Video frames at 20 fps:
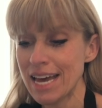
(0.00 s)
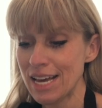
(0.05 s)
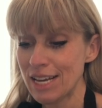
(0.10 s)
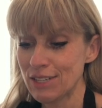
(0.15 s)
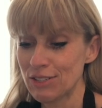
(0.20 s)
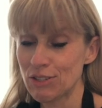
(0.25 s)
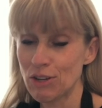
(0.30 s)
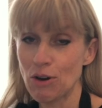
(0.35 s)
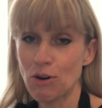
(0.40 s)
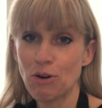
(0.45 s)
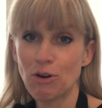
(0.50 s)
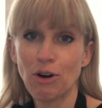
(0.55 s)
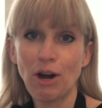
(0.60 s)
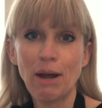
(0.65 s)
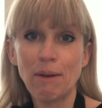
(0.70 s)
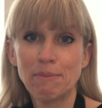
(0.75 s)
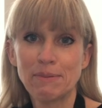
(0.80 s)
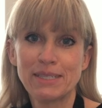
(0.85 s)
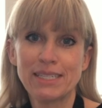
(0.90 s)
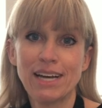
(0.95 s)
So
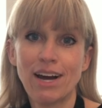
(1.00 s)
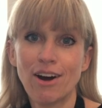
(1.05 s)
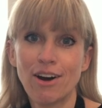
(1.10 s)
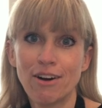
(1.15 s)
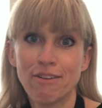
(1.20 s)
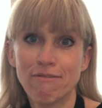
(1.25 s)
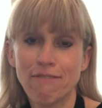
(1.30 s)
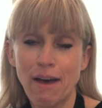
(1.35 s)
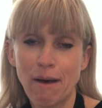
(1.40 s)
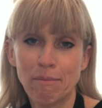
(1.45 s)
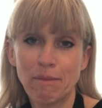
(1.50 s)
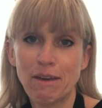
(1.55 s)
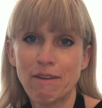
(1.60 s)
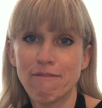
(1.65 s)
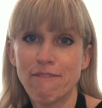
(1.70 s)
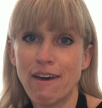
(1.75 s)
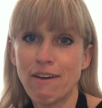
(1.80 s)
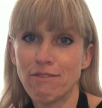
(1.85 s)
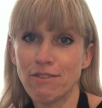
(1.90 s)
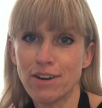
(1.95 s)
crepes are a family
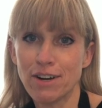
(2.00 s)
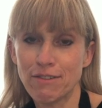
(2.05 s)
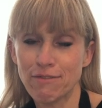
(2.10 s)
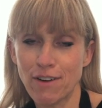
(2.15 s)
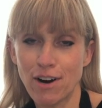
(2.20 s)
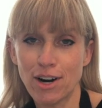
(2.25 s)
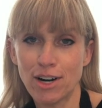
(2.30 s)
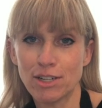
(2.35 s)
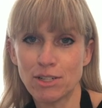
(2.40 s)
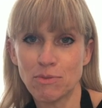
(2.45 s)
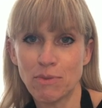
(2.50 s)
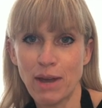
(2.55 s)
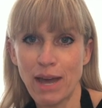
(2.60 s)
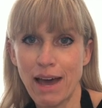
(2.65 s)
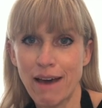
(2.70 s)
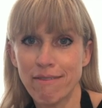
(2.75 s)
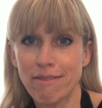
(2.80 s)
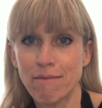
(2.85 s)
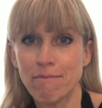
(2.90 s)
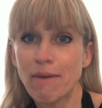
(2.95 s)
favorite of ours. We
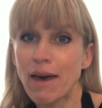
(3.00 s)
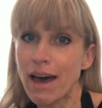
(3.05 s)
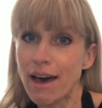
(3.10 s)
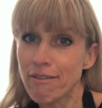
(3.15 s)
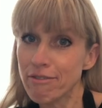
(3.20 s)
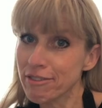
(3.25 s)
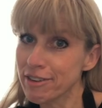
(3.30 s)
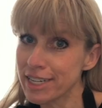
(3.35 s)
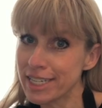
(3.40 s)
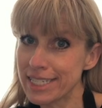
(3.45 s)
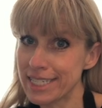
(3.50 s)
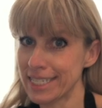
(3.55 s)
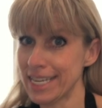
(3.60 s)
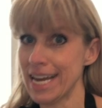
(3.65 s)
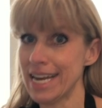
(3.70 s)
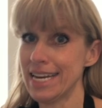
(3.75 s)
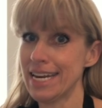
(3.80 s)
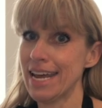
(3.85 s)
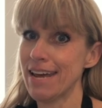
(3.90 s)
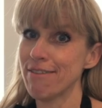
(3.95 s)
have them every
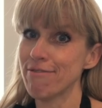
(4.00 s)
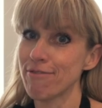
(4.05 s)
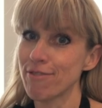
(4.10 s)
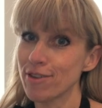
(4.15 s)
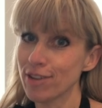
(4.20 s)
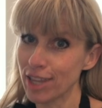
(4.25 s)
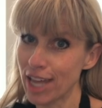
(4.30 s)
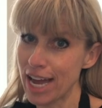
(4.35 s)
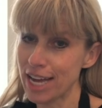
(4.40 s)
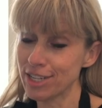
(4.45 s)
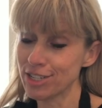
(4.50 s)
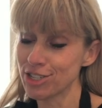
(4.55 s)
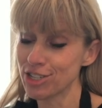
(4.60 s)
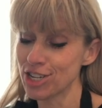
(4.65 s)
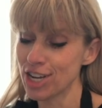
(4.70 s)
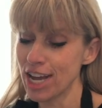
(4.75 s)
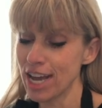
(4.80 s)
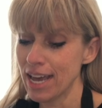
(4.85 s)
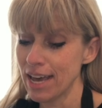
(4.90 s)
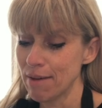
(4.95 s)
Sunday for lunch.
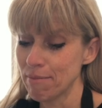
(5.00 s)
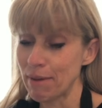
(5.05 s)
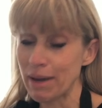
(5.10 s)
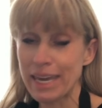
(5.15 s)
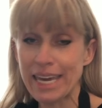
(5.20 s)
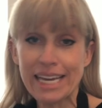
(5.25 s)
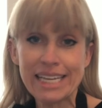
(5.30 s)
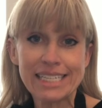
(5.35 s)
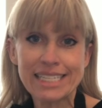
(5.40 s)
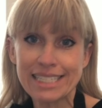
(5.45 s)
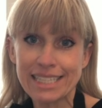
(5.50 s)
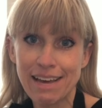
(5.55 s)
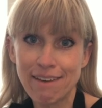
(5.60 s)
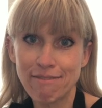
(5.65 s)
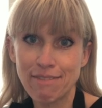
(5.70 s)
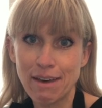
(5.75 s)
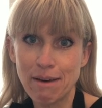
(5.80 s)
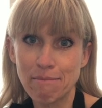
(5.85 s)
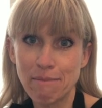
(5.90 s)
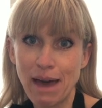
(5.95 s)
My kids love
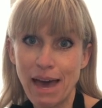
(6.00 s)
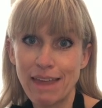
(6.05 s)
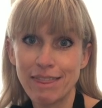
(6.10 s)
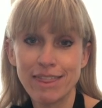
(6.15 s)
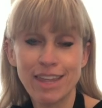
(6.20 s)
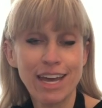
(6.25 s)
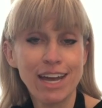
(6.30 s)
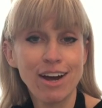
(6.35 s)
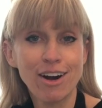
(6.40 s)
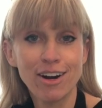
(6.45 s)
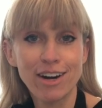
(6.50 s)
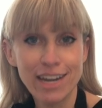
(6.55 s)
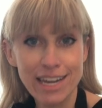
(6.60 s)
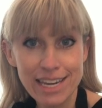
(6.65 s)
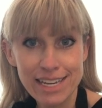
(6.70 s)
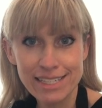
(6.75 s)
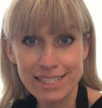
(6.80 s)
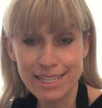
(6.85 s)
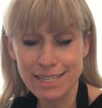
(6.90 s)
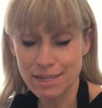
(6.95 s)
them and they are
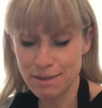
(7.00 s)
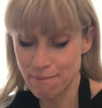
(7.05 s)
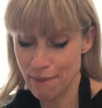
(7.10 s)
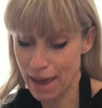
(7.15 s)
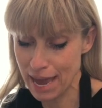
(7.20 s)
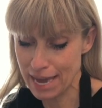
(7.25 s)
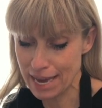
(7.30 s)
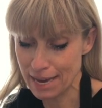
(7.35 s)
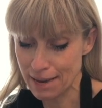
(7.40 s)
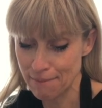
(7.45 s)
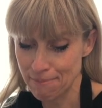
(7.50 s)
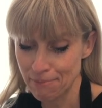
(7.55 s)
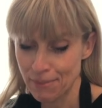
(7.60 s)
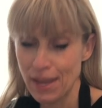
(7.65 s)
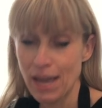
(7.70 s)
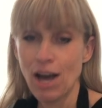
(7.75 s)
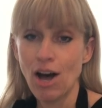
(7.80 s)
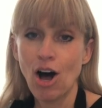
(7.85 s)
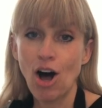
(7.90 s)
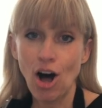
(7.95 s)
easy to make.
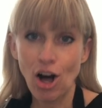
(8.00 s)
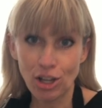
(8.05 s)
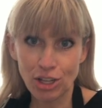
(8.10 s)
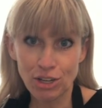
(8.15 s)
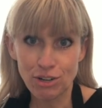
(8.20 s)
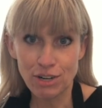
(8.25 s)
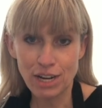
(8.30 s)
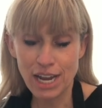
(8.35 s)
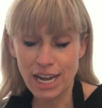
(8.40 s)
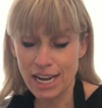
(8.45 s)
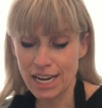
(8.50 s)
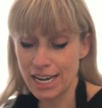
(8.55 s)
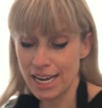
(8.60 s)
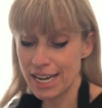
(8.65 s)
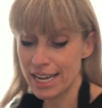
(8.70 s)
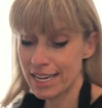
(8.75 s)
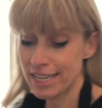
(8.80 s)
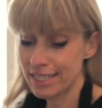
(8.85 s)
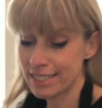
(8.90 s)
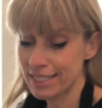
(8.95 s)
All you need
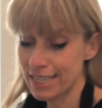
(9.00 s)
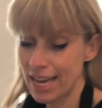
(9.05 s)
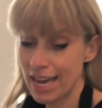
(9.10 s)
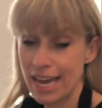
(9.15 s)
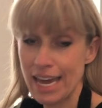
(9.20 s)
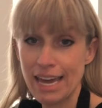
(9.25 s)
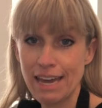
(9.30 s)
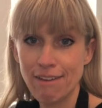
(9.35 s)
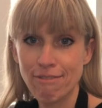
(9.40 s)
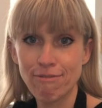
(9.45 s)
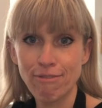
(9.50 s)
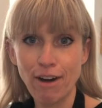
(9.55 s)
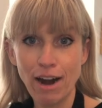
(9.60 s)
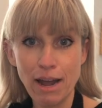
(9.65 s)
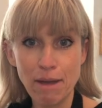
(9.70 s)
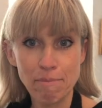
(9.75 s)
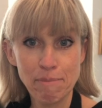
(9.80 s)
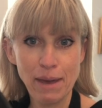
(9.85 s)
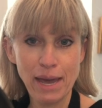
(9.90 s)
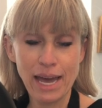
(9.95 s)
is a
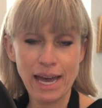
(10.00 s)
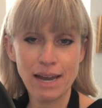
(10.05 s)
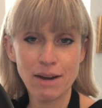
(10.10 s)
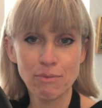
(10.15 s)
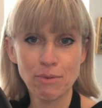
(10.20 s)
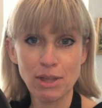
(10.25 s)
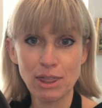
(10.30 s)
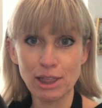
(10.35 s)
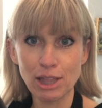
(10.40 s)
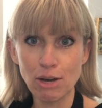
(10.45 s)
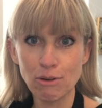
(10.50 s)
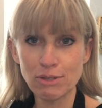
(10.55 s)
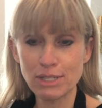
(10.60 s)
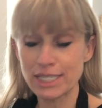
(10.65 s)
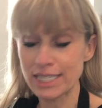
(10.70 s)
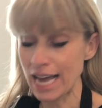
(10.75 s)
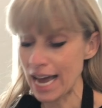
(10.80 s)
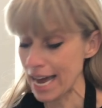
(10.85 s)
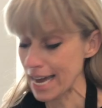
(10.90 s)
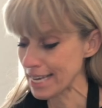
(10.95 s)
frying pan with low
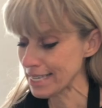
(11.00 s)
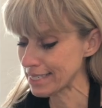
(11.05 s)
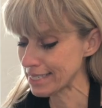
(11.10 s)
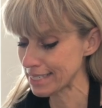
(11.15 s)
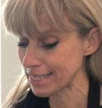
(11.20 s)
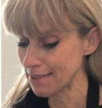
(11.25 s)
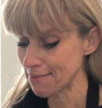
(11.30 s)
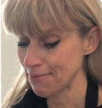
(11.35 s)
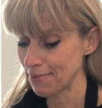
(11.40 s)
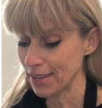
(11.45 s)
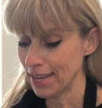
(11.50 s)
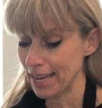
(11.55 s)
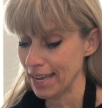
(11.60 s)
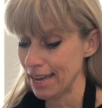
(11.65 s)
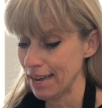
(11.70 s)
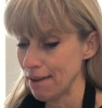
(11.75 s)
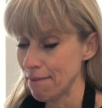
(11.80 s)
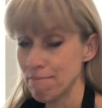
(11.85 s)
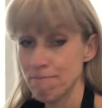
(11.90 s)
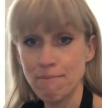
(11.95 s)
sides,
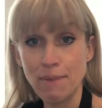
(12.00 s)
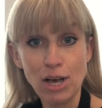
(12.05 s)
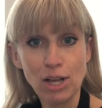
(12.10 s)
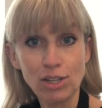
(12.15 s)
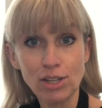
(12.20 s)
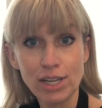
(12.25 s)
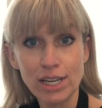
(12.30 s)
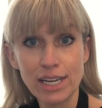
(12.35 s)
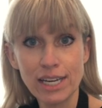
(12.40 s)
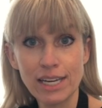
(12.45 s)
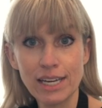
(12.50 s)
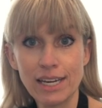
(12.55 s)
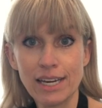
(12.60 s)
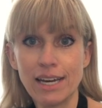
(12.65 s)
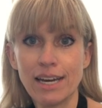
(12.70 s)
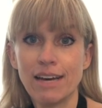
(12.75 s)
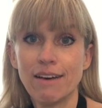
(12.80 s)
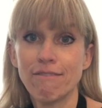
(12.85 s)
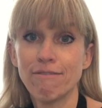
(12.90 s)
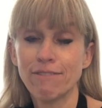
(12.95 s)
milk,
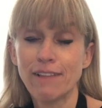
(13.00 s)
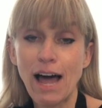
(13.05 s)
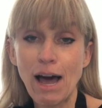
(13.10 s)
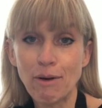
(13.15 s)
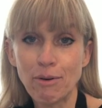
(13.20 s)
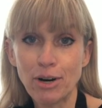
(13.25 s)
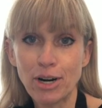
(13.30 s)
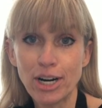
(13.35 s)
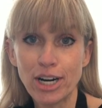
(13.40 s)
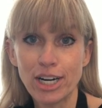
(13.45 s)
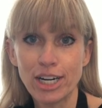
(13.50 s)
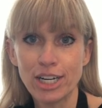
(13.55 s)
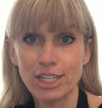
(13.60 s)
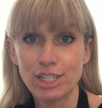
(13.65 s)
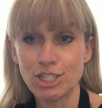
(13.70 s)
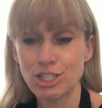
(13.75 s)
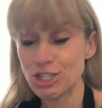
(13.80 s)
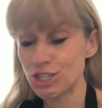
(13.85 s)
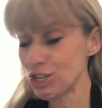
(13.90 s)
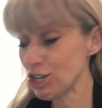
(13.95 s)
flour,
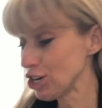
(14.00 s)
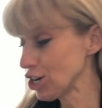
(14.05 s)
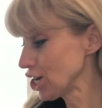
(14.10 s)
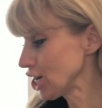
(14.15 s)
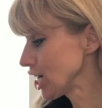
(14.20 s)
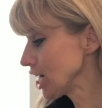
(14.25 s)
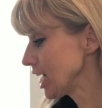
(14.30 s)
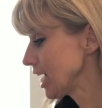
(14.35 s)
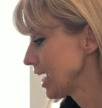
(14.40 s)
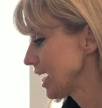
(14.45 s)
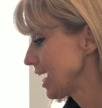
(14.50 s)
sugar,